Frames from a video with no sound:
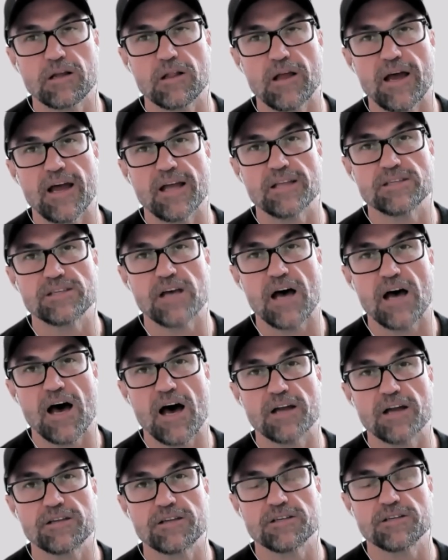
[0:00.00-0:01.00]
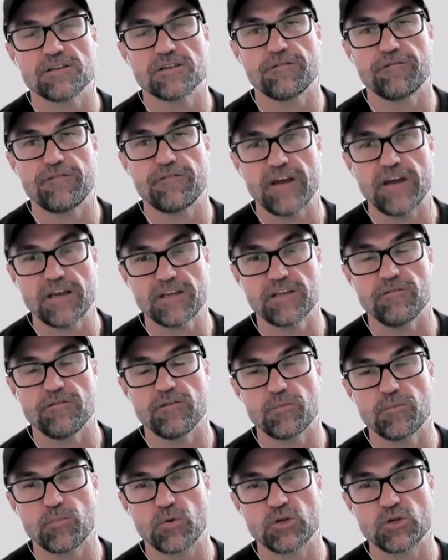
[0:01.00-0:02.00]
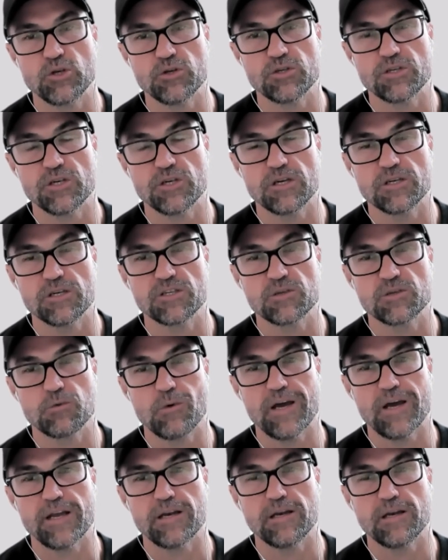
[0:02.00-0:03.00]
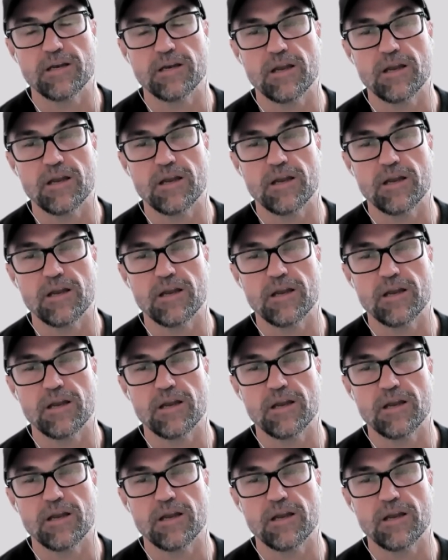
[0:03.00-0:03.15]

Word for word: glands aren't as effective at producing sweat